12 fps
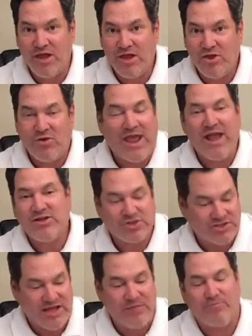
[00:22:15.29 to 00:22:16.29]
you can't
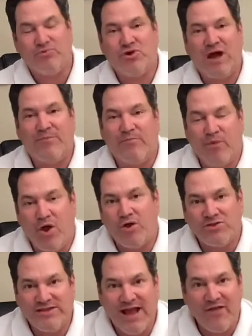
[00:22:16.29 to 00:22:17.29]
just keep dropping
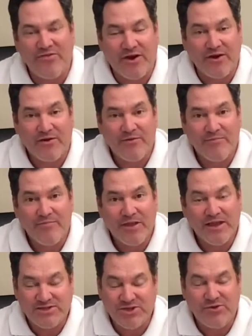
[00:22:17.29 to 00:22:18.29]
balls down there
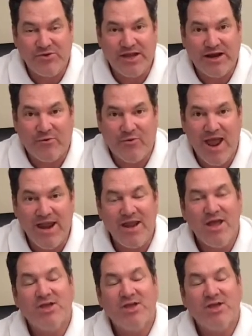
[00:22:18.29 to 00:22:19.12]
until you get it right.